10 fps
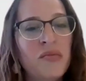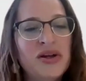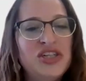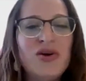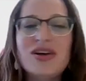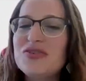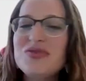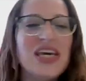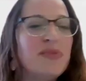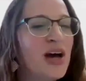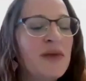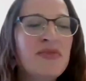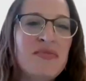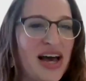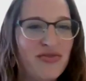but you also keep
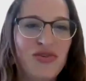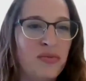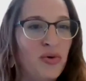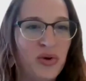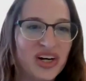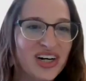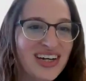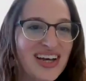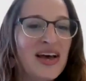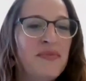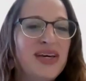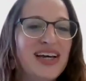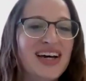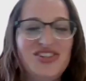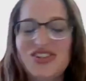coming back for more
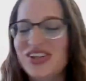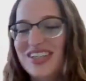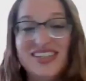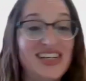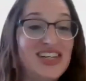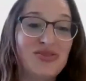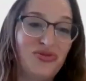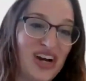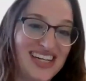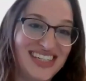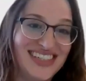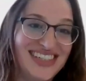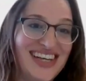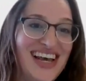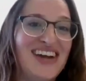because you're going to see your
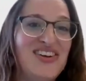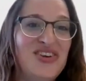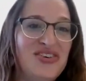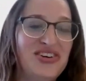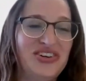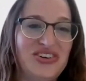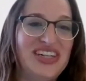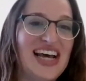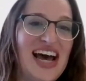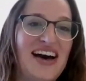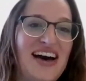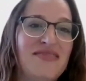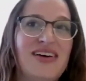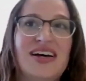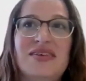friends and you know you're going to have